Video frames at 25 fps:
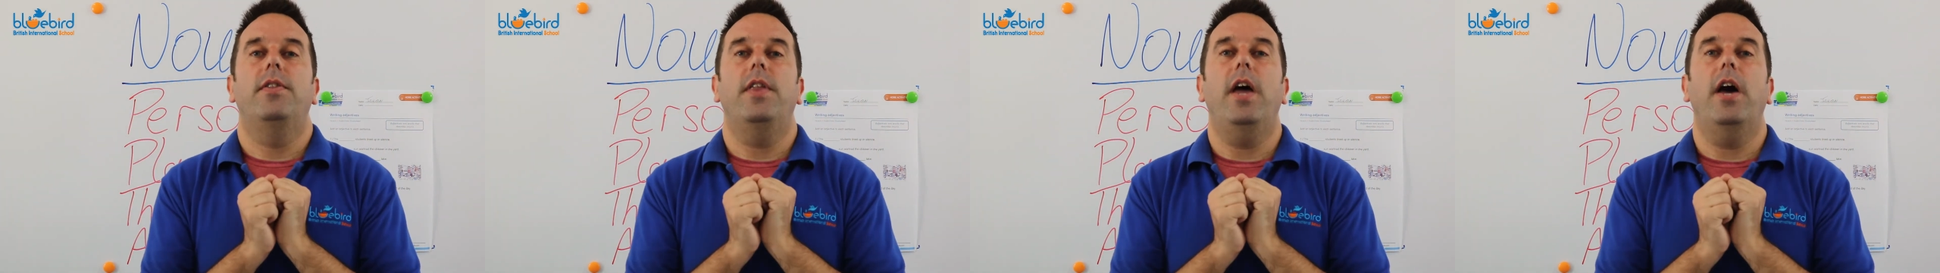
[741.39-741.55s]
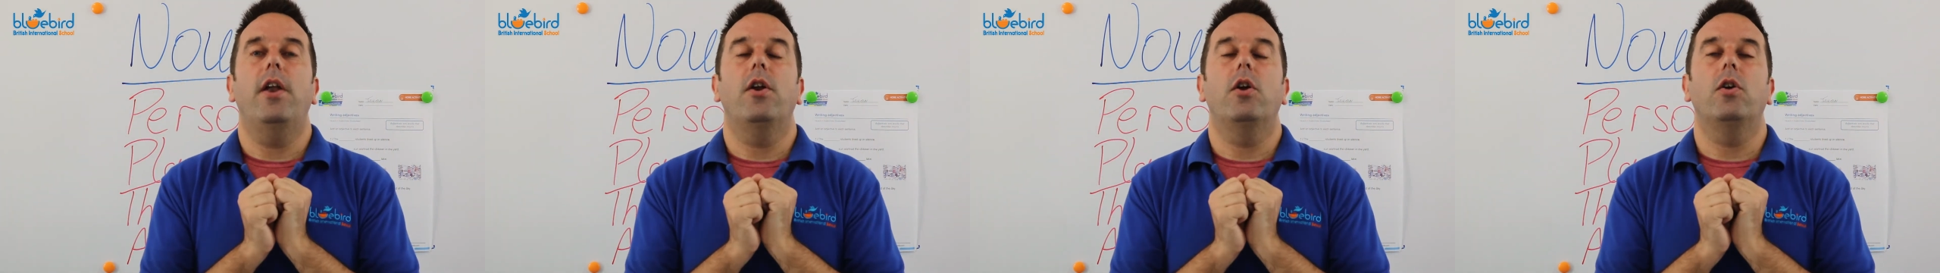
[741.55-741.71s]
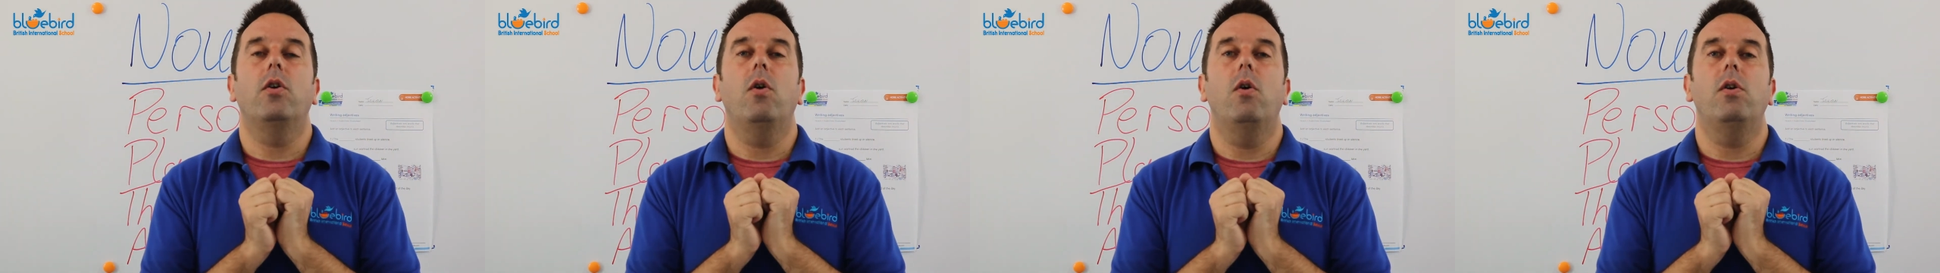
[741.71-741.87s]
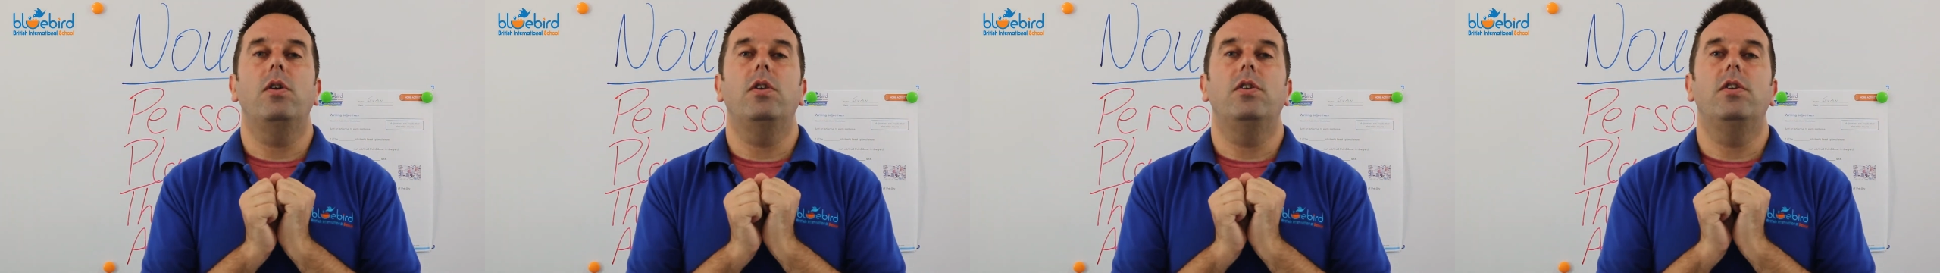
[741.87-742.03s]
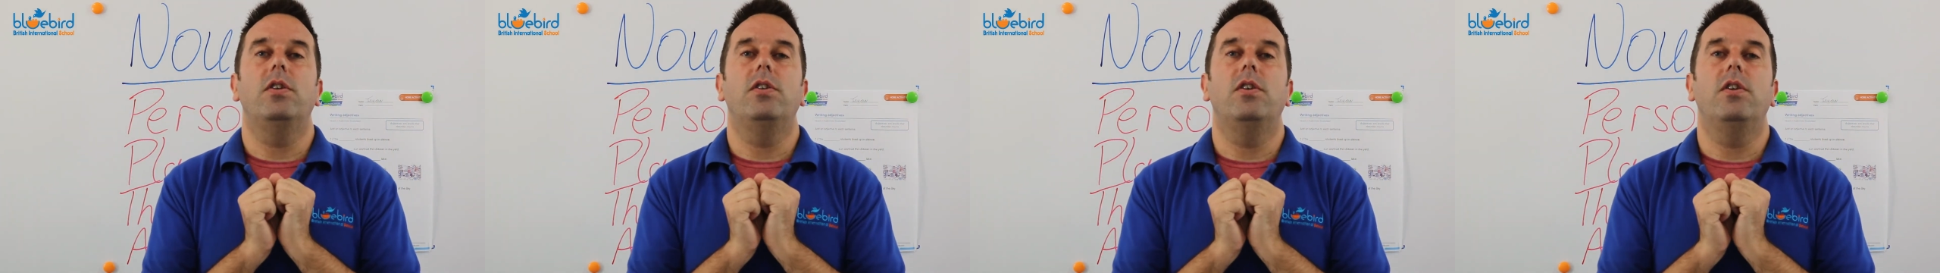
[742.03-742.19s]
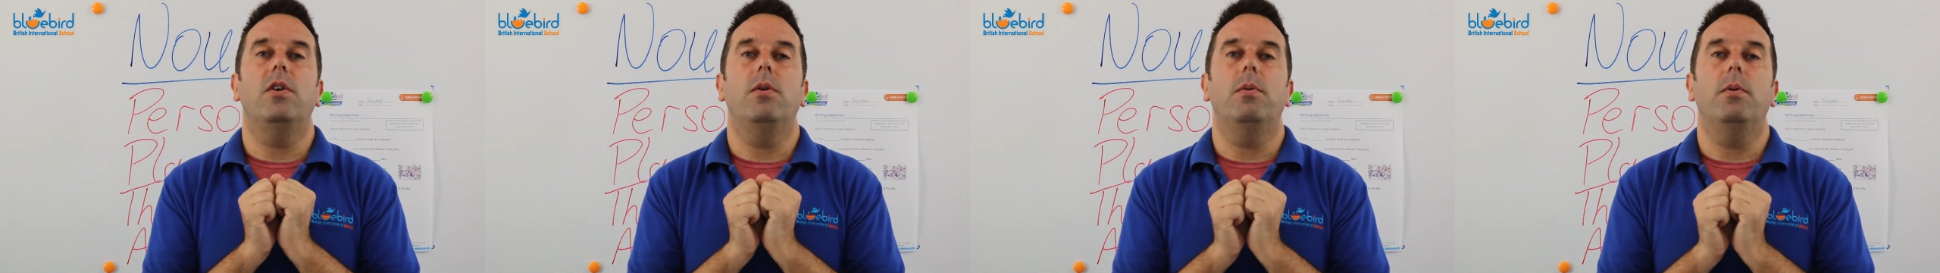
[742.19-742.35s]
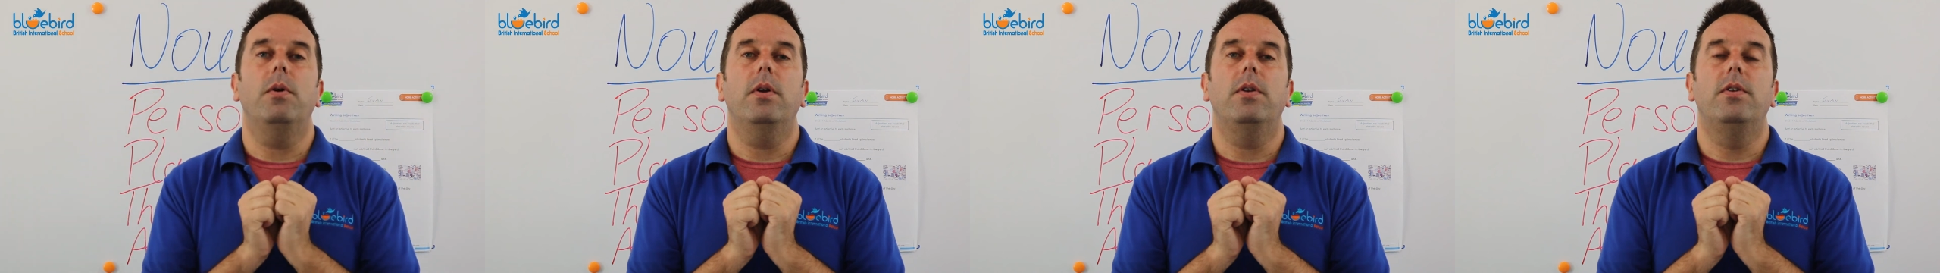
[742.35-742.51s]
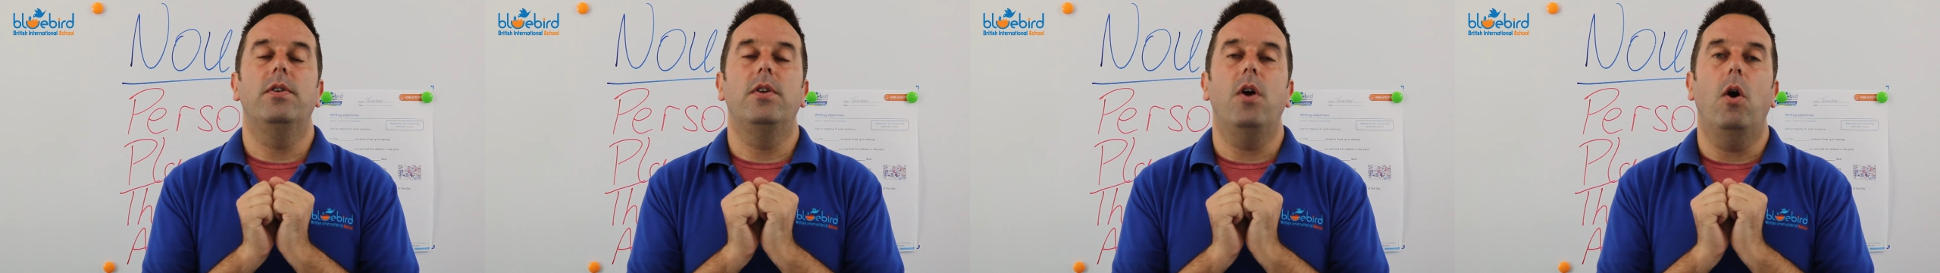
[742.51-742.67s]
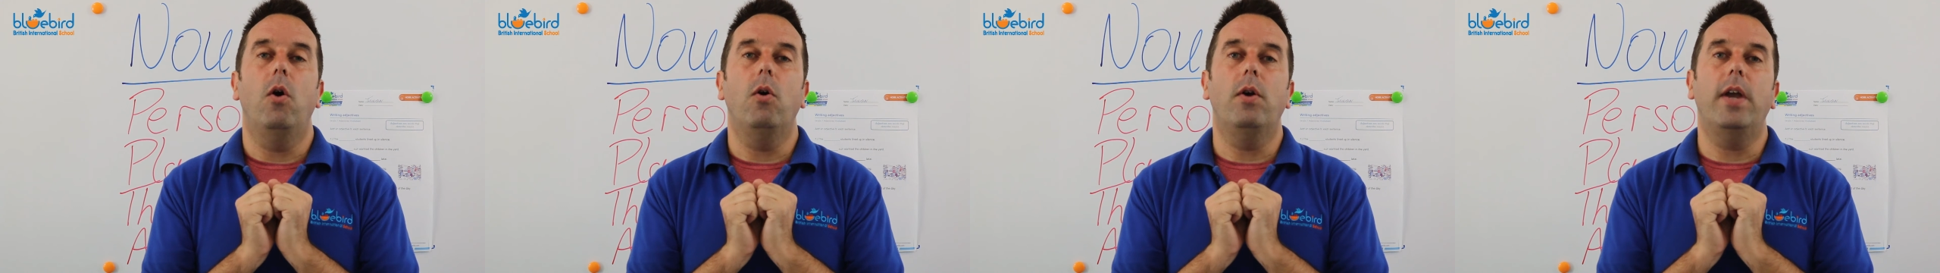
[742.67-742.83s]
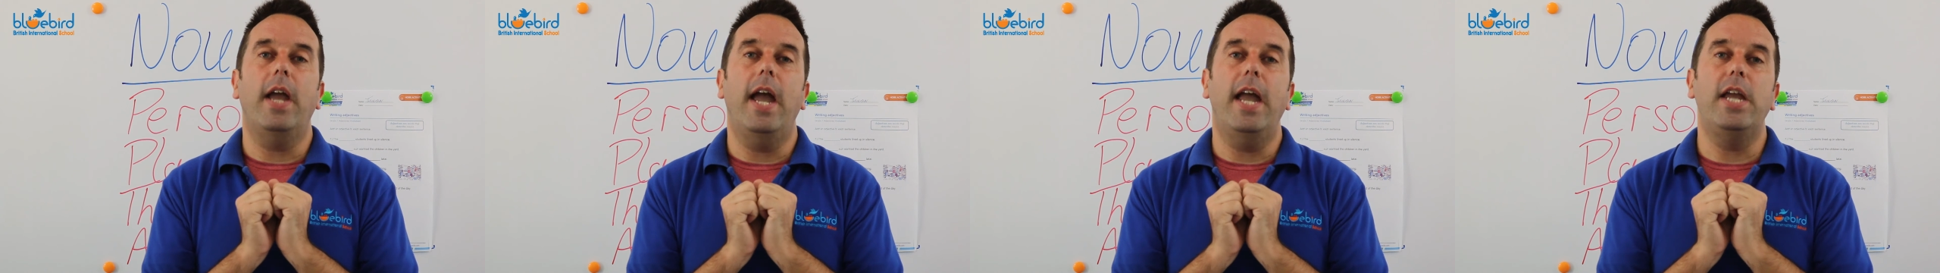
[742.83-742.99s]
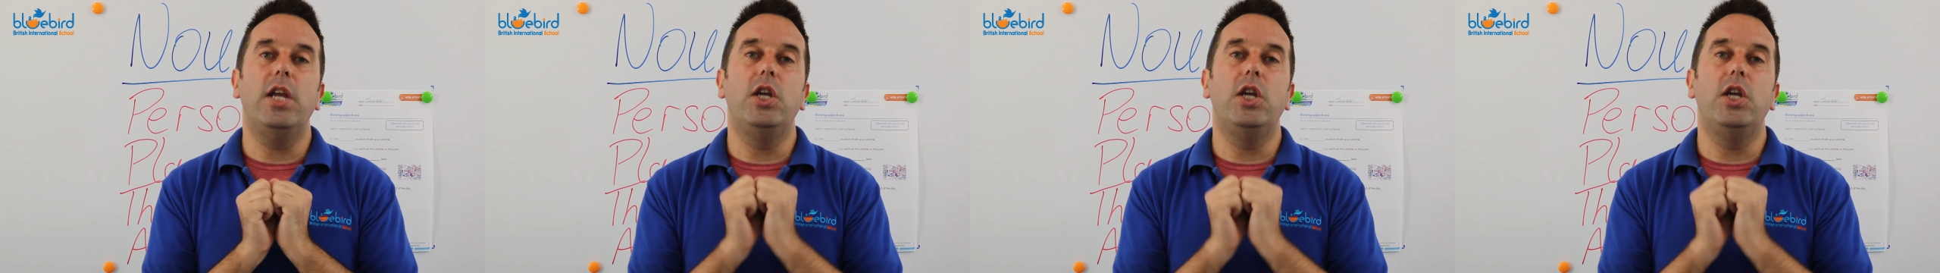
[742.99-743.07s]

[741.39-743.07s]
that are going to do it, okay?